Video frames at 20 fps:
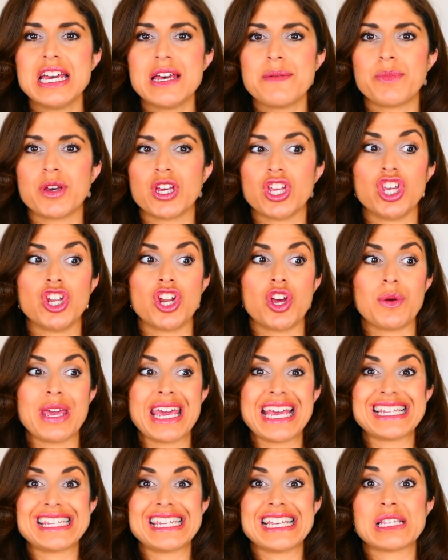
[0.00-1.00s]
But, you know,
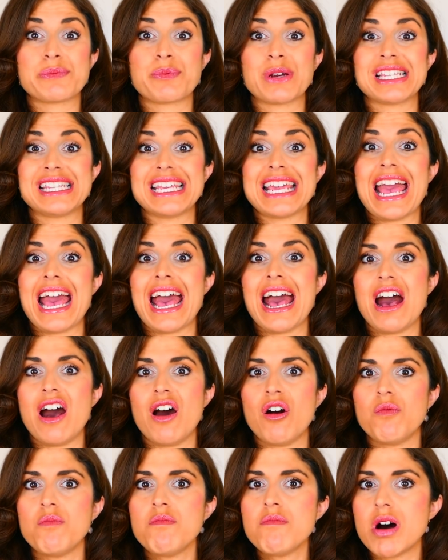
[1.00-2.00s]
it's expressing
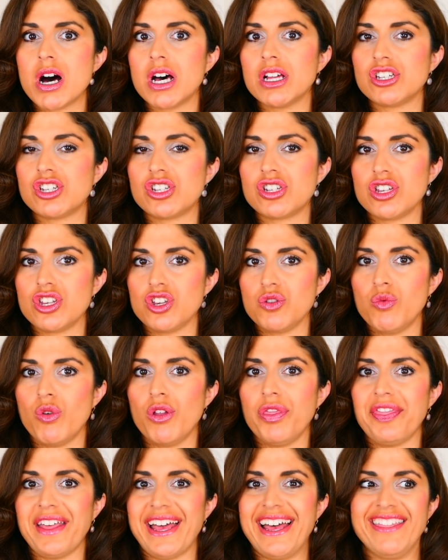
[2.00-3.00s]
how much you
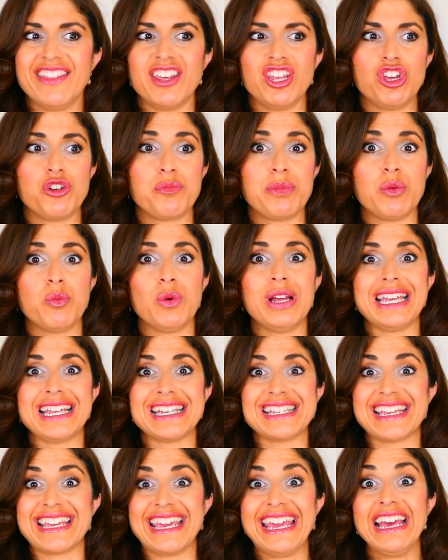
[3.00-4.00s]
want that you'd be willing
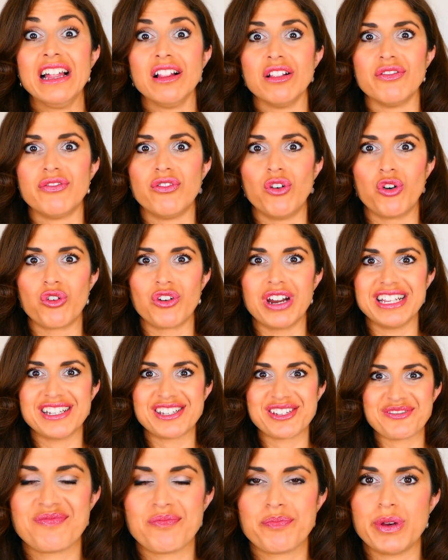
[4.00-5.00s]
to kill for
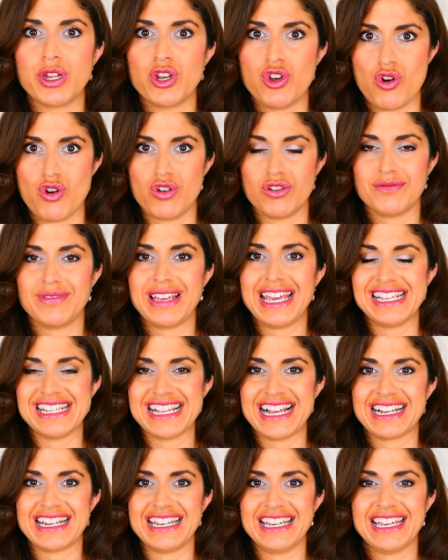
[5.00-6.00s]
it. But not
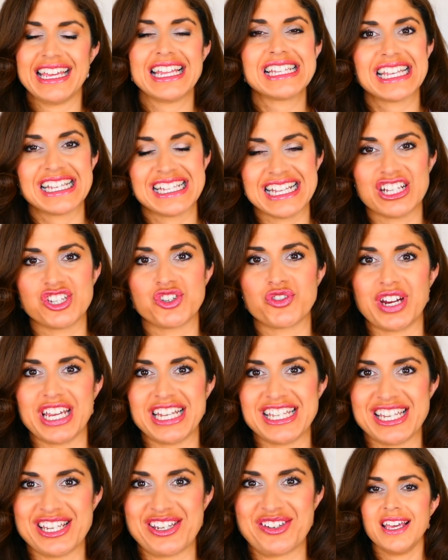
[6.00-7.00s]
exactly. It's
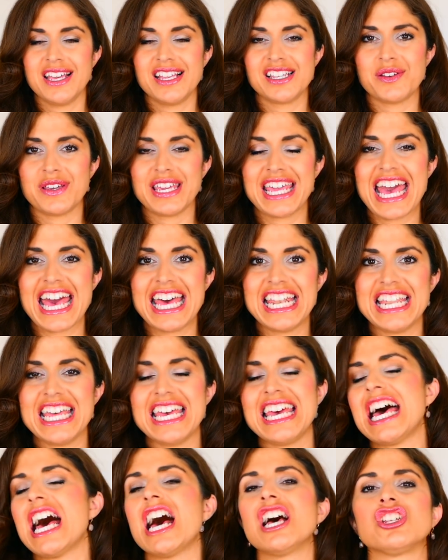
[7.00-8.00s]
exaggerated. So
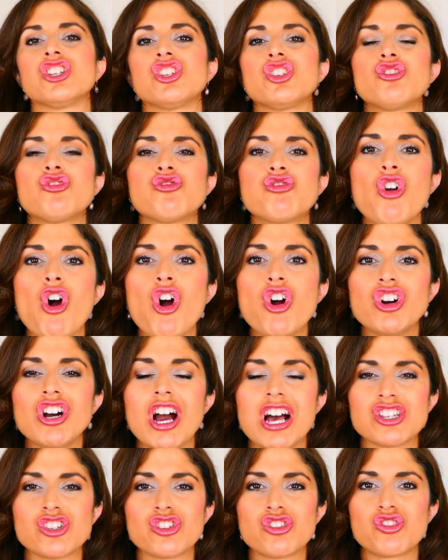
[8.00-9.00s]
again, a strong,
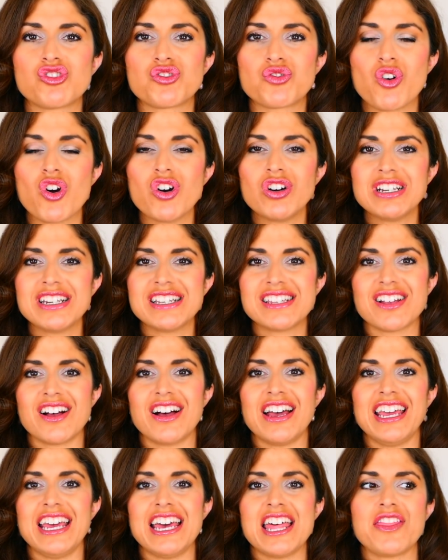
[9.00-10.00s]
strong
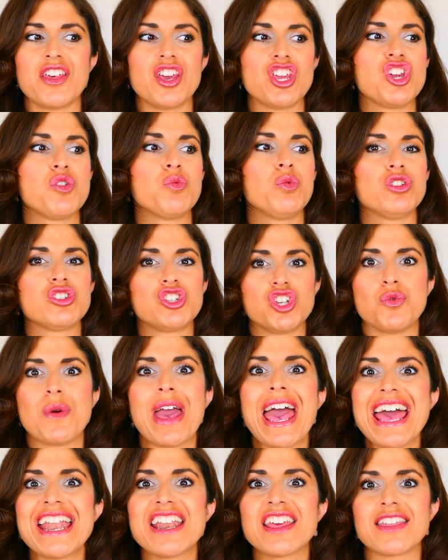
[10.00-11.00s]
desire that you will do
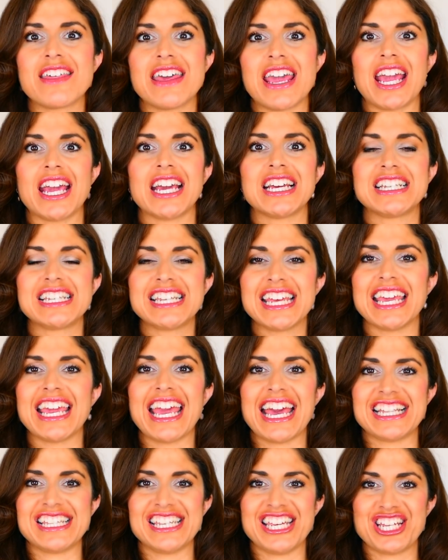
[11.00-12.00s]
anything to
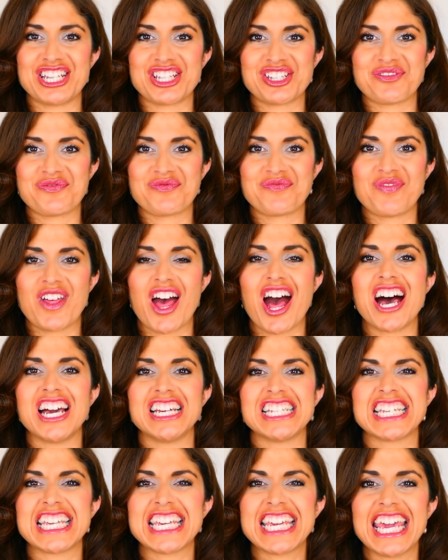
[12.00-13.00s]
get it.
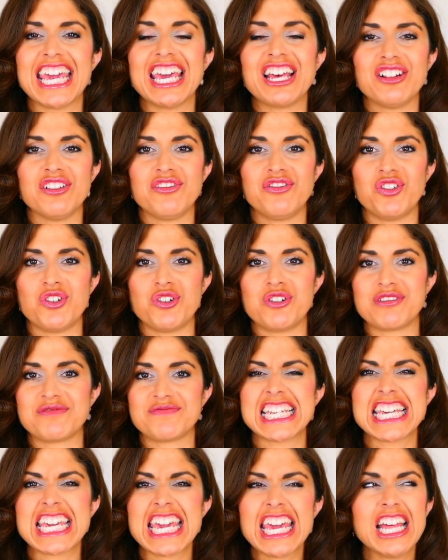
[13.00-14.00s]
I'd kill for.
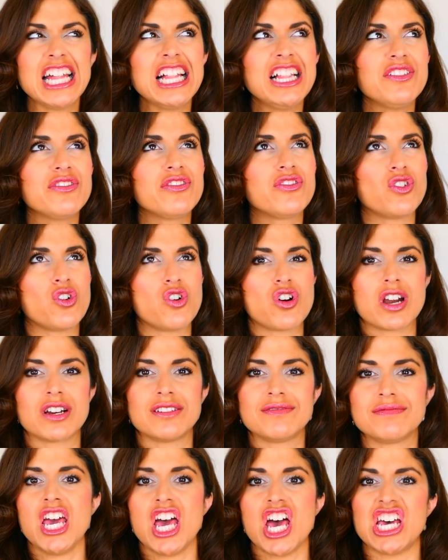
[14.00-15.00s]
Kill
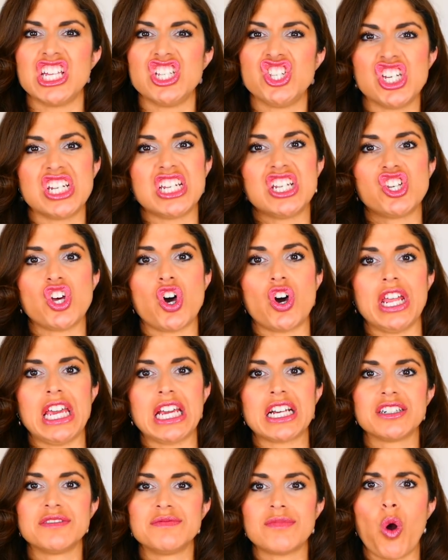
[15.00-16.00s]
for a gin and
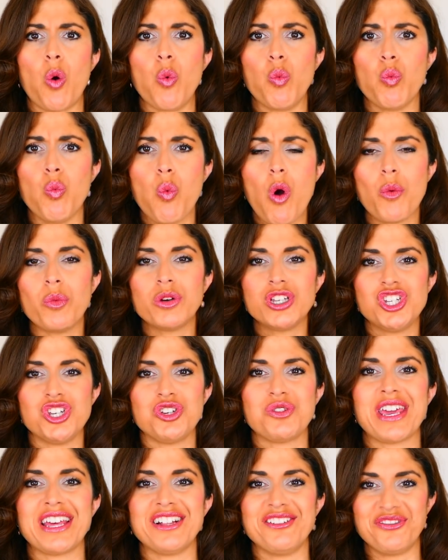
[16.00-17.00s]
tonic. What would
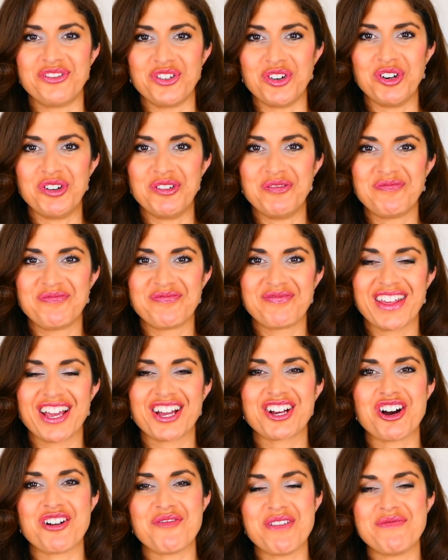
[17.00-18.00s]
you kill for?
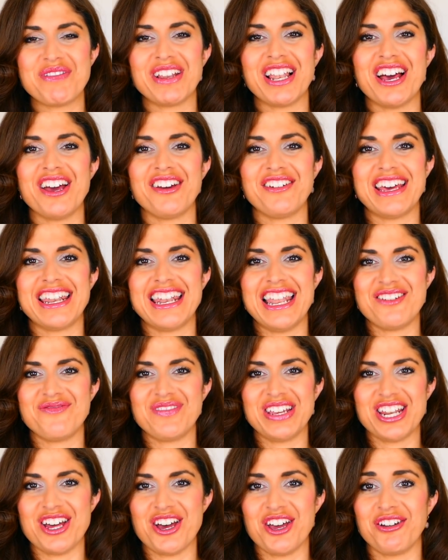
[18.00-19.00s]
Comment below and let
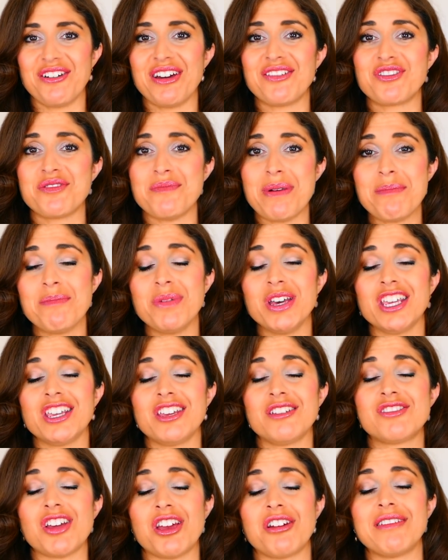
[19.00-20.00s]
me know. And remember,
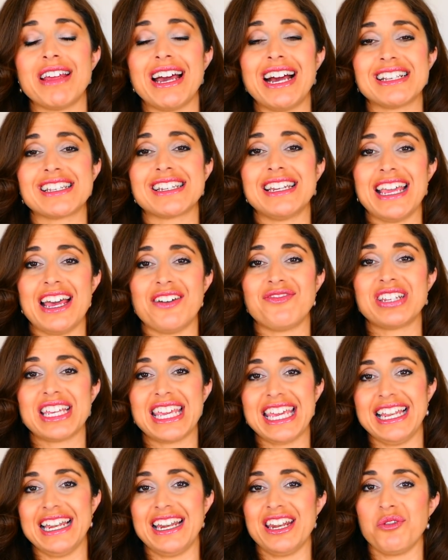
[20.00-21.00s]
you don't actually have to
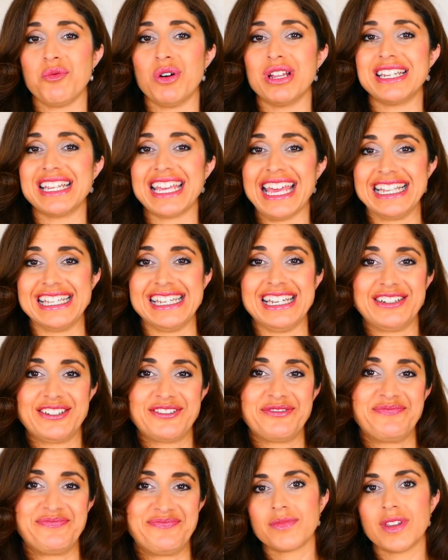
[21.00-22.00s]
kill anyone to get it.
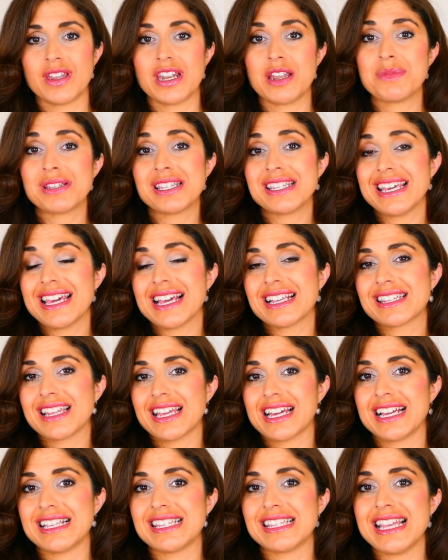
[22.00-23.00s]
Number 6,
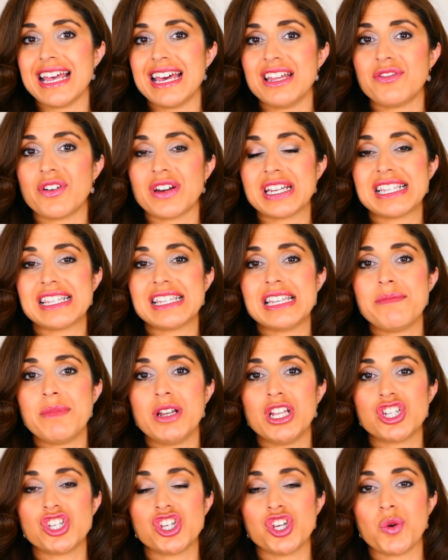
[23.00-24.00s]
like I said, very
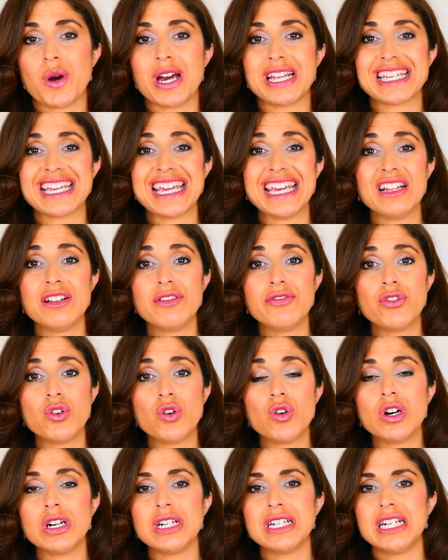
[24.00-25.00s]
similar to I'd kill
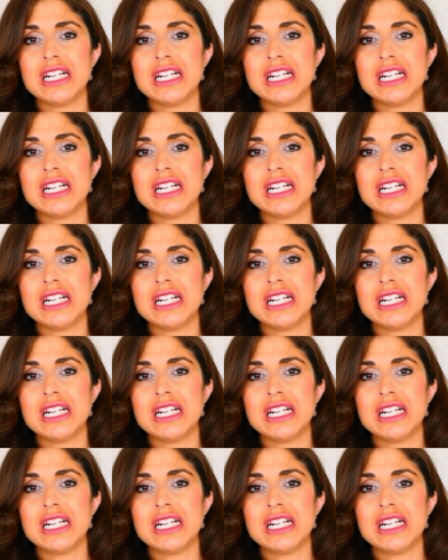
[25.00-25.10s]
for,